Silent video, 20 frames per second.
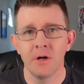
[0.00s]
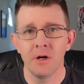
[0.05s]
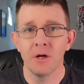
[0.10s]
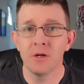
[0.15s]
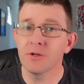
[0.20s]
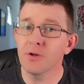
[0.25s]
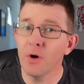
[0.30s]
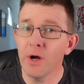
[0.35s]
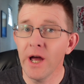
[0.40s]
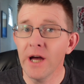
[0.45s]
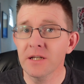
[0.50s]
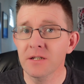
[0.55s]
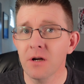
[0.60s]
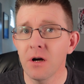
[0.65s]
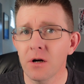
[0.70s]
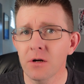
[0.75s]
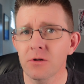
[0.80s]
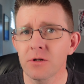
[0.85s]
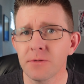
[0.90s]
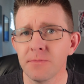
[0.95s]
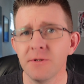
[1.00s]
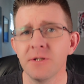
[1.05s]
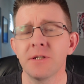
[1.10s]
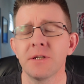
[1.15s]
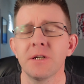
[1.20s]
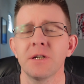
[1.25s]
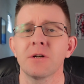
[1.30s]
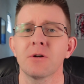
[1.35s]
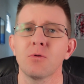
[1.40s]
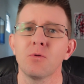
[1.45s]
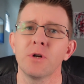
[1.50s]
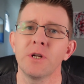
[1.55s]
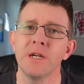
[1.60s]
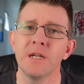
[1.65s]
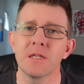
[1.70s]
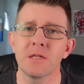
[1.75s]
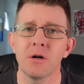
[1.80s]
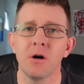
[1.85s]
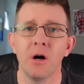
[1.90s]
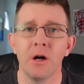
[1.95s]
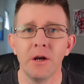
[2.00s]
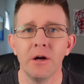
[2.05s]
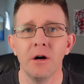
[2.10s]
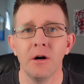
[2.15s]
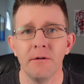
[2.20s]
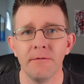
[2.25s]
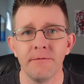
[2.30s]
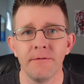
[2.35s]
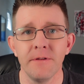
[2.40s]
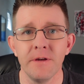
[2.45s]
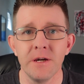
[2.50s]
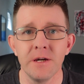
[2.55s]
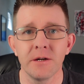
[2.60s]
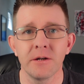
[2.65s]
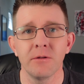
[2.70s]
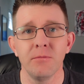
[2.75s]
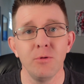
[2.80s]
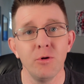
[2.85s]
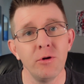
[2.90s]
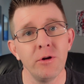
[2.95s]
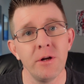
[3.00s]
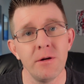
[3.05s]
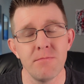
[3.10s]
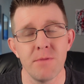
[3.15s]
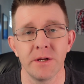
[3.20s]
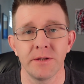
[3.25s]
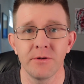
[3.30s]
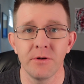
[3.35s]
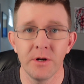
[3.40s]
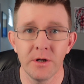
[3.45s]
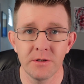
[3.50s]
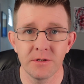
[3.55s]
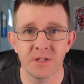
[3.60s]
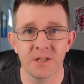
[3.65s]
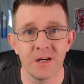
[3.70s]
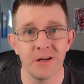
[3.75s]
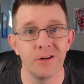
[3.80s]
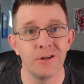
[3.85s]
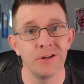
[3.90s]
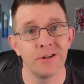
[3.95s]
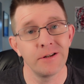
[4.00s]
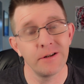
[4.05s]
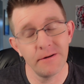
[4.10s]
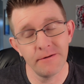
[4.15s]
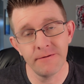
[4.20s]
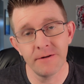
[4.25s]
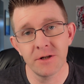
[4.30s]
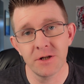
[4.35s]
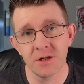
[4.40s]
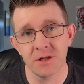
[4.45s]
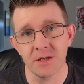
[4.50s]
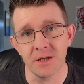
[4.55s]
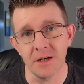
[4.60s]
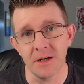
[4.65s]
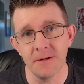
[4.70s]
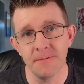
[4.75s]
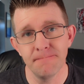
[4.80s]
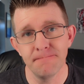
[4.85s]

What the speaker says: So I asked Congressman Singer what he thought of the community mental health center's efficiency.